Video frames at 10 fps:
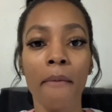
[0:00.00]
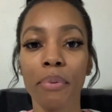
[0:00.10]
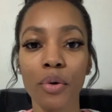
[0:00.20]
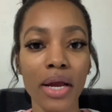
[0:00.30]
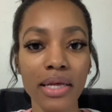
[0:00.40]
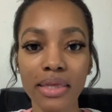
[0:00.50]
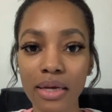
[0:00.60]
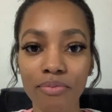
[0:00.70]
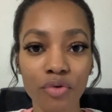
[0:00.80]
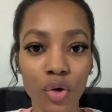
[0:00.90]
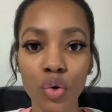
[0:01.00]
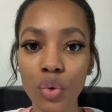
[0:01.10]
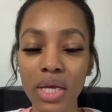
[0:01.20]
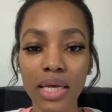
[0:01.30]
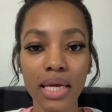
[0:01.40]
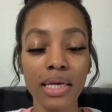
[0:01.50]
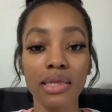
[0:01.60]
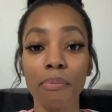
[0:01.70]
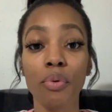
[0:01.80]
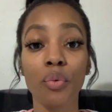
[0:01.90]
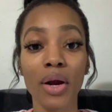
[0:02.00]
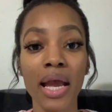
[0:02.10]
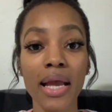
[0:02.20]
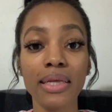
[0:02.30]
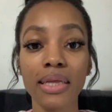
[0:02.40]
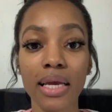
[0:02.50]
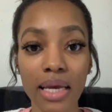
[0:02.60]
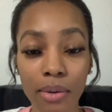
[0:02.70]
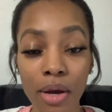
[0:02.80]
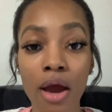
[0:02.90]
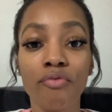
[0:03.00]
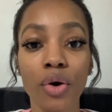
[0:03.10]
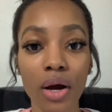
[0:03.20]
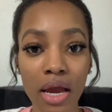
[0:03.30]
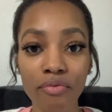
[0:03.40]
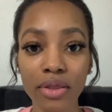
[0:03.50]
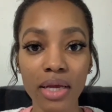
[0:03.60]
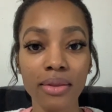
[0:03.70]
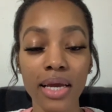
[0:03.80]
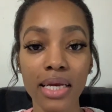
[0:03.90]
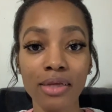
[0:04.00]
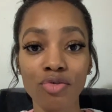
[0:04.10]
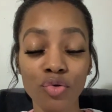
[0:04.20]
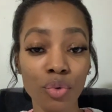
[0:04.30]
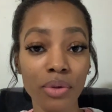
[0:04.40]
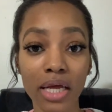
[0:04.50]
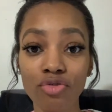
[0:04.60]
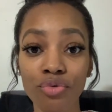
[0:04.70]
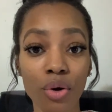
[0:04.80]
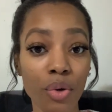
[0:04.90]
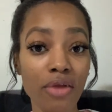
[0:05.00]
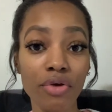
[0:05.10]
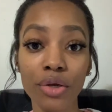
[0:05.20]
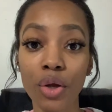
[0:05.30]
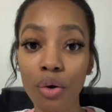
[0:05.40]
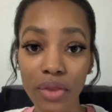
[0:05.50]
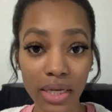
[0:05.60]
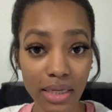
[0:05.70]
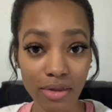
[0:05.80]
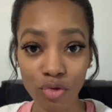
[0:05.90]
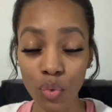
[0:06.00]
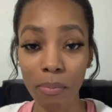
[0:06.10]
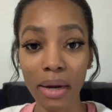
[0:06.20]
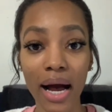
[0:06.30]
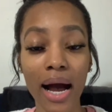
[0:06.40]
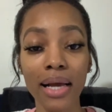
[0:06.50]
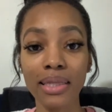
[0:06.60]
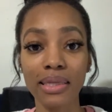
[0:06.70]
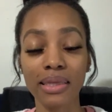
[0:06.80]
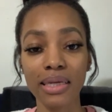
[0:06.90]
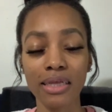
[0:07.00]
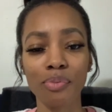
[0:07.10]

praise Him for who He is, praise Him for everything that He's doing that you don't even know that He's doing behind the scenes.